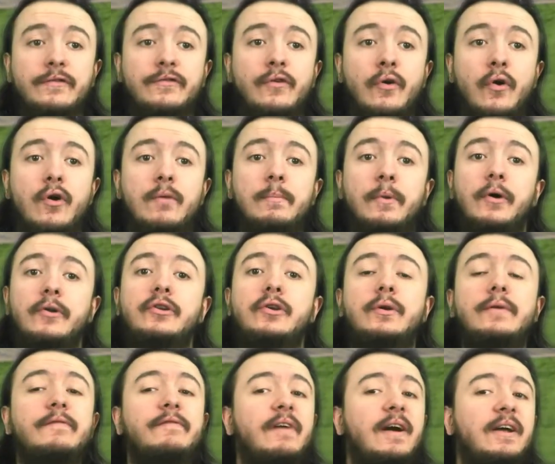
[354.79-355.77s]
the story mode, you
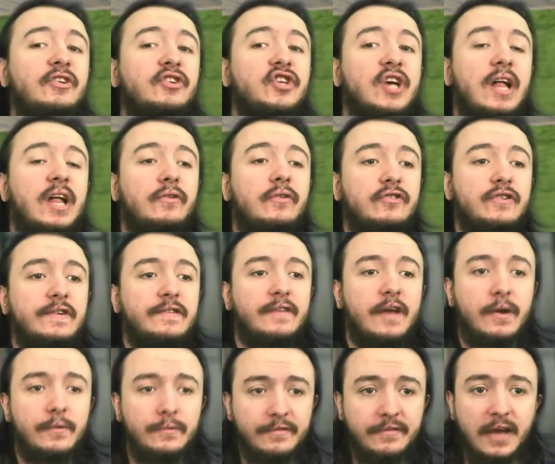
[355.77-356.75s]
can find challenges
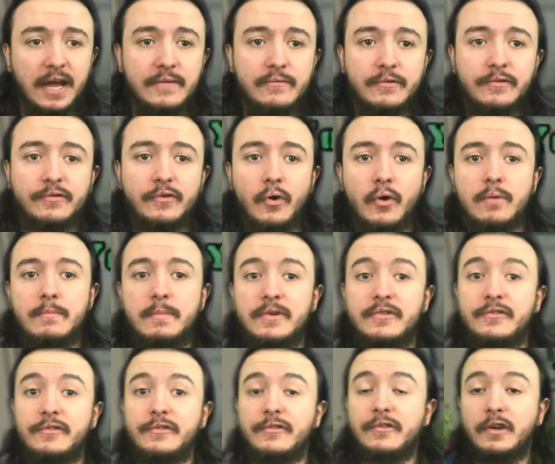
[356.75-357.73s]
outside of the story
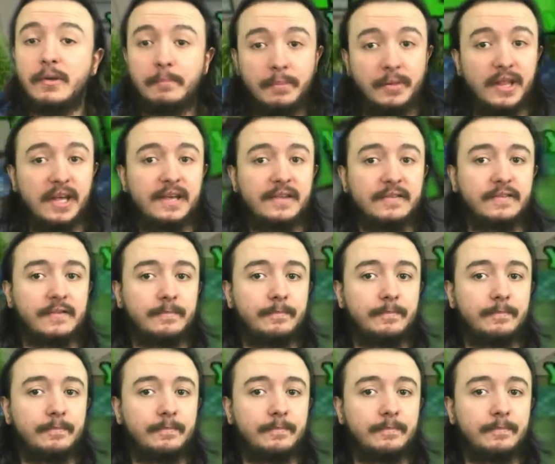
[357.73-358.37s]
missions to complete.